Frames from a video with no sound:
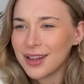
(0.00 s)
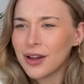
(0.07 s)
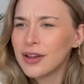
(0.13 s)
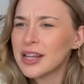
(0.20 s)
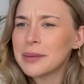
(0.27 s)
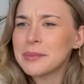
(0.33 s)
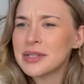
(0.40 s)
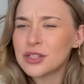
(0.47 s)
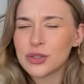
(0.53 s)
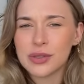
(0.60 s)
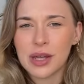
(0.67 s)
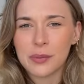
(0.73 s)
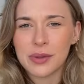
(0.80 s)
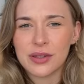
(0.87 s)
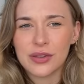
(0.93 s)
Oh, let me do
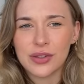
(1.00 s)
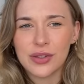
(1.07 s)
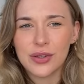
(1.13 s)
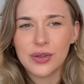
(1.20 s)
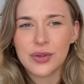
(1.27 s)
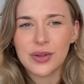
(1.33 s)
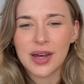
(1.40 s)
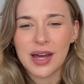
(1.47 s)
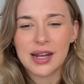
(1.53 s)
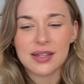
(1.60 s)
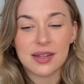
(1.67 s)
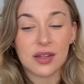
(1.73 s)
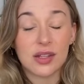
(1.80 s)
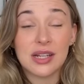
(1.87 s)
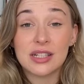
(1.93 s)
that with you. And it's
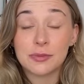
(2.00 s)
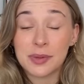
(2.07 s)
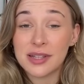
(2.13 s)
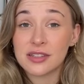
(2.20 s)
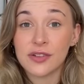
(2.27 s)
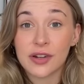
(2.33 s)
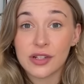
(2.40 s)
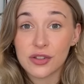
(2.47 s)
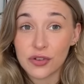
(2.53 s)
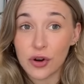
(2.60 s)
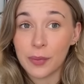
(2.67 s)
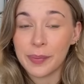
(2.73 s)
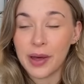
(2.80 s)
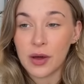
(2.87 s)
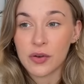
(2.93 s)
like you need to place a very
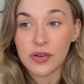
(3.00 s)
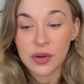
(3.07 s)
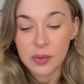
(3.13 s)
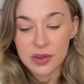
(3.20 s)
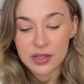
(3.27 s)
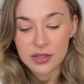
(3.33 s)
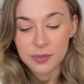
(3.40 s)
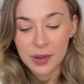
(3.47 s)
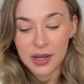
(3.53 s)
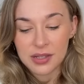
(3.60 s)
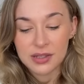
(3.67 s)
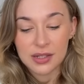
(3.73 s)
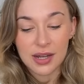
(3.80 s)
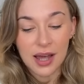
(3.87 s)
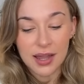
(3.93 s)
strong boundary with this
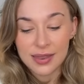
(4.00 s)
person.